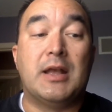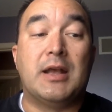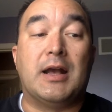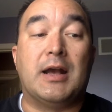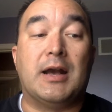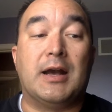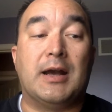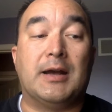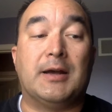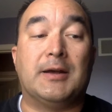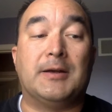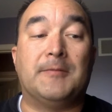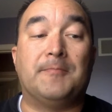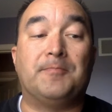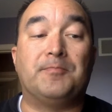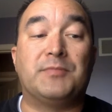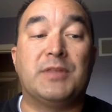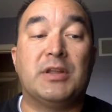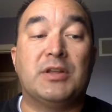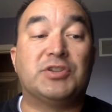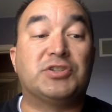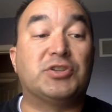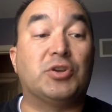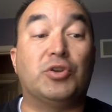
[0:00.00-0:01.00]

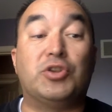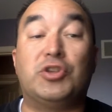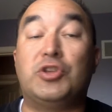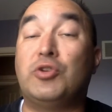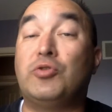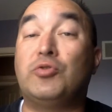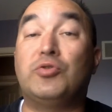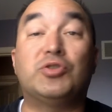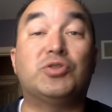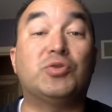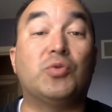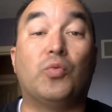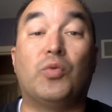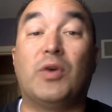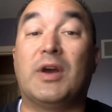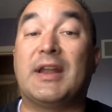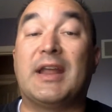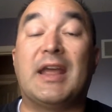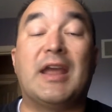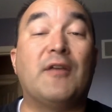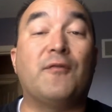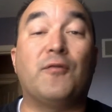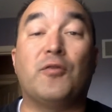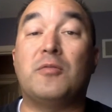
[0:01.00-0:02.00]
So use
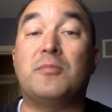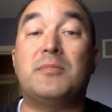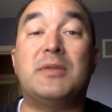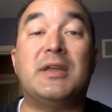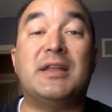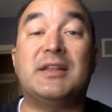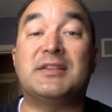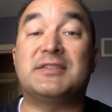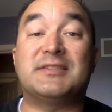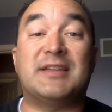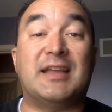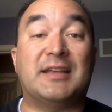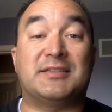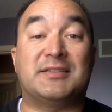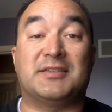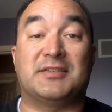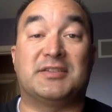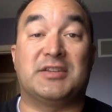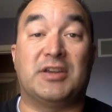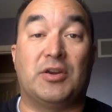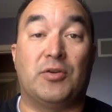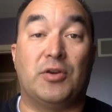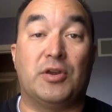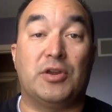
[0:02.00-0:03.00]
whatever means
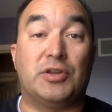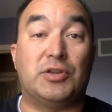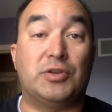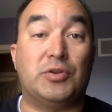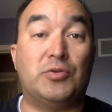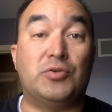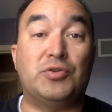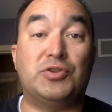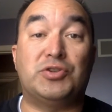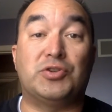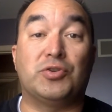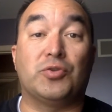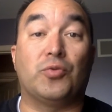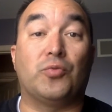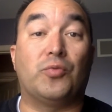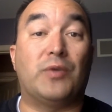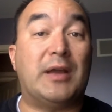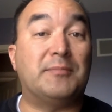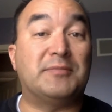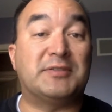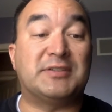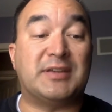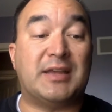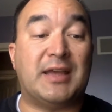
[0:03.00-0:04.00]
necessary. Use your
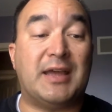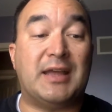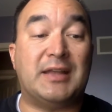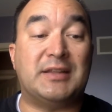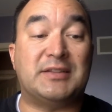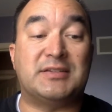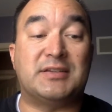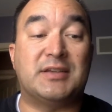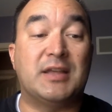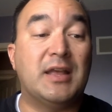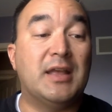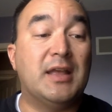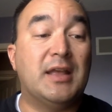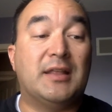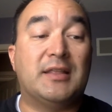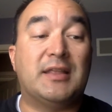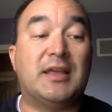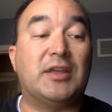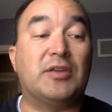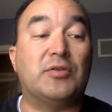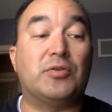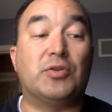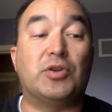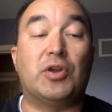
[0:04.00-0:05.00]
websites
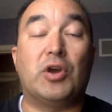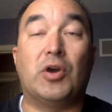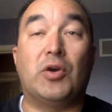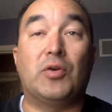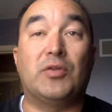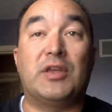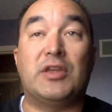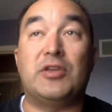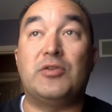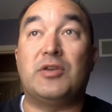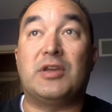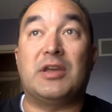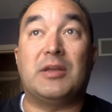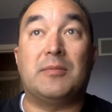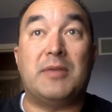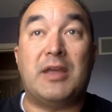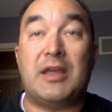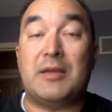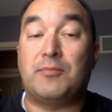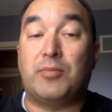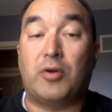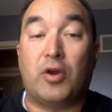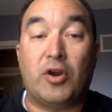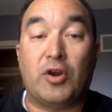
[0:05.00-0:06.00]
that you know that you can
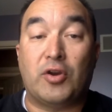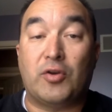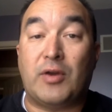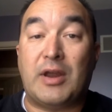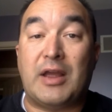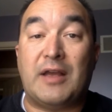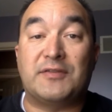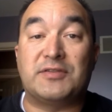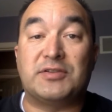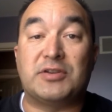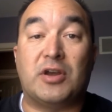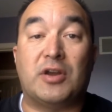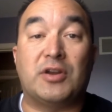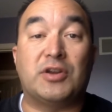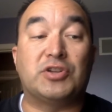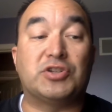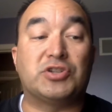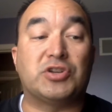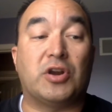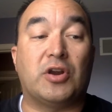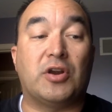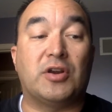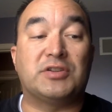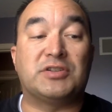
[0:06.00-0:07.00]
make bar graphs on and
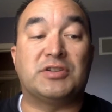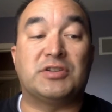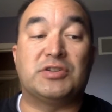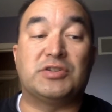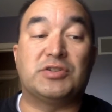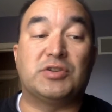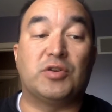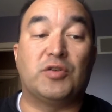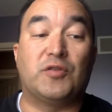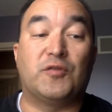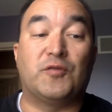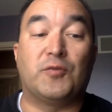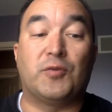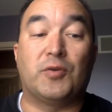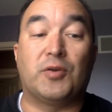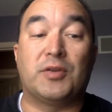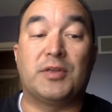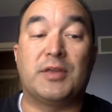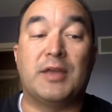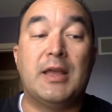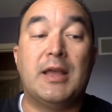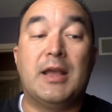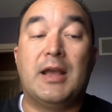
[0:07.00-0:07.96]
charts and so forth.